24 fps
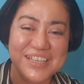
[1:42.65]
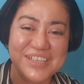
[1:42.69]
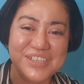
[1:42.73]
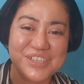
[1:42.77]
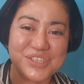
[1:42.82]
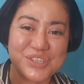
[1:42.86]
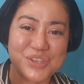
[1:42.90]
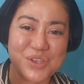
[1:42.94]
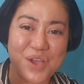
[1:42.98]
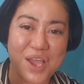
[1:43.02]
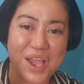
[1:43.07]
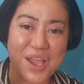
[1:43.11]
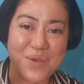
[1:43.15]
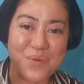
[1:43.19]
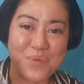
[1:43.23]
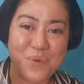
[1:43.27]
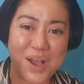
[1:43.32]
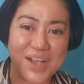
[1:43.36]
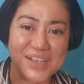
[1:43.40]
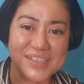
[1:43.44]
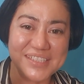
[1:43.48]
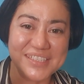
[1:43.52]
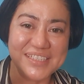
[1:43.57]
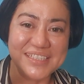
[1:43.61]
So, I
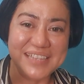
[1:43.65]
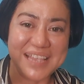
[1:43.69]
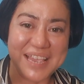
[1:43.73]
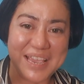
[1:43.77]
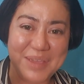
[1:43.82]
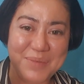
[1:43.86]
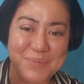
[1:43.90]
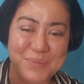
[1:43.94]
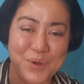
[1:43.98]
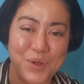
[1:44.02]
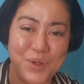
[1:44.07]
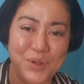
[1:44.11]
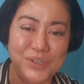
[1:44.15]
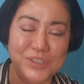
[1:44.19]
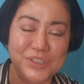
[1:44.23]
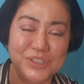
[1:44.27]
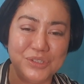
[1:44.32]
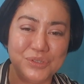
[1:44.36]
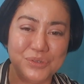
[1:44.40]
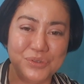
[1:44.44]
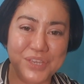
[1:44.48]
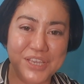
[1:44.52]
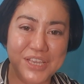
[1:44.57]
wasn't able to